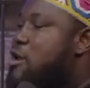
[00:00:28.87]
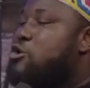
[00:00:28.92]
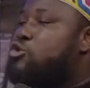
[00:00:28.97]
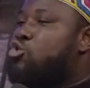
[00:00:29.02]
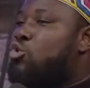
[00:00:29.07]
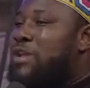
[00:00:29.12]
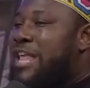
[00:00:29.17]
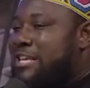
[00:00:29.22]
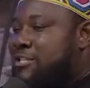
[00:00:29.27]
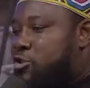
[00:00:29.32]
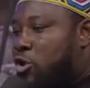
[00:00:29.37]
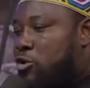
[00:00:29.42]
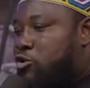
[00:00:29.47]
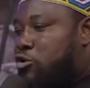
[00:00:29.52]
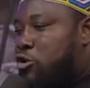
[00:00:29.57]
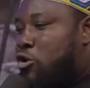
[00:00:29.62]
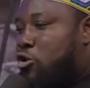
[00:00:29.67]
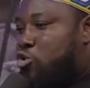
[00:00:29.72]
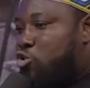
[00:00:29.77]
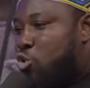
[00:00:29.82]
So let's
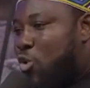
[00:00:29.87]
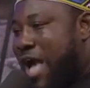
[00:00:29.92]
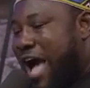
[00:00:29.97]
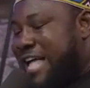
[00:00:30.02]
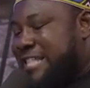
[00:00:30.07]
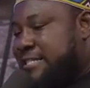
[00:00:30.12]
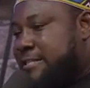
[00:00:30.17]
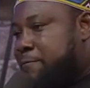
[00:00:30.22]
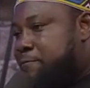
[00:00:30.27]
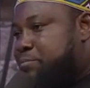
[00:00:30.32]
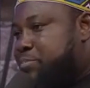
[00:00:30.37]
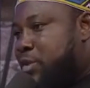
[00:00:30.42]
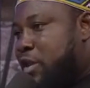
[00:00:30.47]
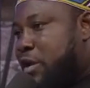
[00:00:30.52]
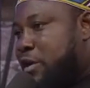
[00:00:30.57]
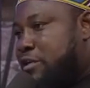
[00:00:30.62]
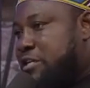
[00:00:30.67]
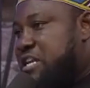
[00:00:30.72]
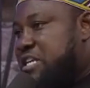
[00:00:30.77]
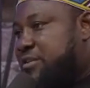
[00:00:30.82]
just look at
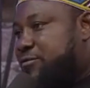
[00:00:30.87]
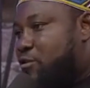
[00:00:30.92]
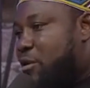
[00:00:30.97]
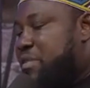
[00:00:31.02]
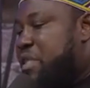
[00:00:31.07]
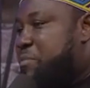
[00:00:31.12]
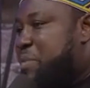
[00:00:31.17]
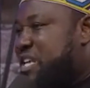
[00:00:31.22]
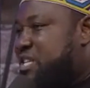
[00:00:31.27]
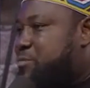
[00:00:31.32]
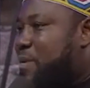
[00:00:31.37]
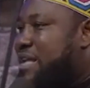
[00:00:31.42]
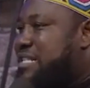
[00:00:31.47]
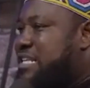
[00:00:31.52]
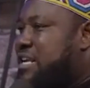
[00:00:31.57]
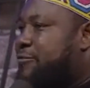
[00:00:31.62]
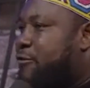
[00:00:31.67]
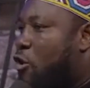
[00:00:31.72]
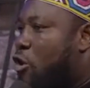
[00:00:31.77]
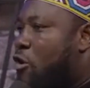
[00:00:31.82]
this from the
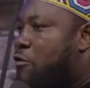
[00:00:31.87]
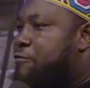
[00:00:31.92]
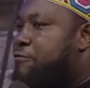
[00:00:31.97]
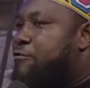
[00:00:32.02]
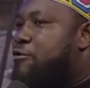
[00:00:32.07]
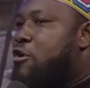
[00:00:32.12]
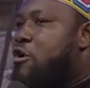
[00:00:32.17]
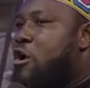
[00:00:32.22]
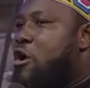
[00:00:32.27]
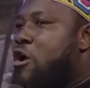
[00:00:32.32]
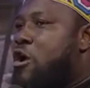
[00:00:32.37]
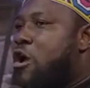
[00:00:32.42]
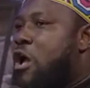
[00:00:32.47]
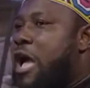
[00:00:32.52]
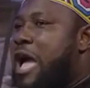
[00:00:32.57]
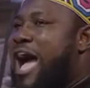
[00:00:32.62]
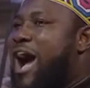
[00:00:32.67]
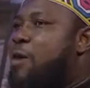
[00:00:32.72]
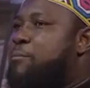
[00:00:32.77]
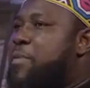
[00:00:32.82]
perspective of
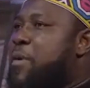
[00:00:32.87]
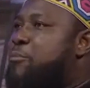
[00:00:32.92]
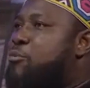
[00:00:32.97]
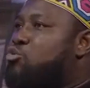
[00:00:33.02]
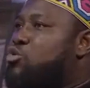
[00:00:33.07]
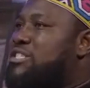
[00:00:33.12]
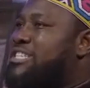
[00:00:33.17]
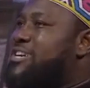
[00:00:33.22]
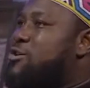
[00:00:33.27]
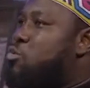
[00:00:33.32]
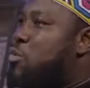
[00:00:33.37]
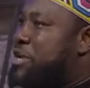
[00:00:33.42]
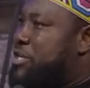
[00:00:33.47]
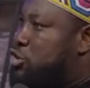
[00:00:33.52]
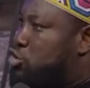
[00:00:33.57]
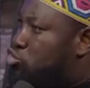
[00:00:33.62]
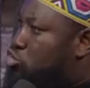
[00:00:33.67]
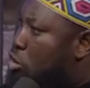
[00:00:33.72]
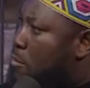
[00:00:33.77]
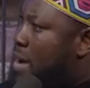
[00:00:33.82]
how people deal with
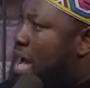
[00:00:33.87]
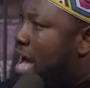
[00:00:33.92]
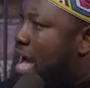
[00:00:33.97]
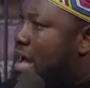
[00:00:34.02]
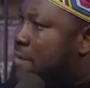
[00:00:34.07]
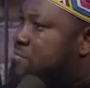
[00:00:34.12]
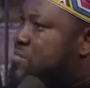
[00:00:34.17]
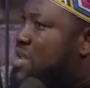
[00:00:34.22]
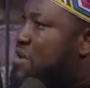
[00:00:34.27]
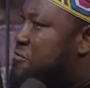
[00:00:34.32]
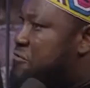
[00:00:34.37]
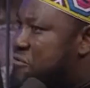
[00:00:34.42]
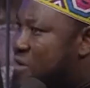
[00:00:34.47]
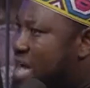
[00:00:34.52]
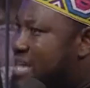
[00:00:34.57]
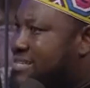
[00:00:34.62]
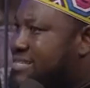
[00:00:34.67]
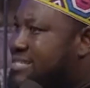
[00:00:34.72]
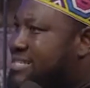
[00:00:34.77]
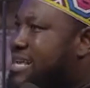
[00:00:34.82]
trauma
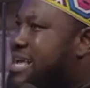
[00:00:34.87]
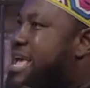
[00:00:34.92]
first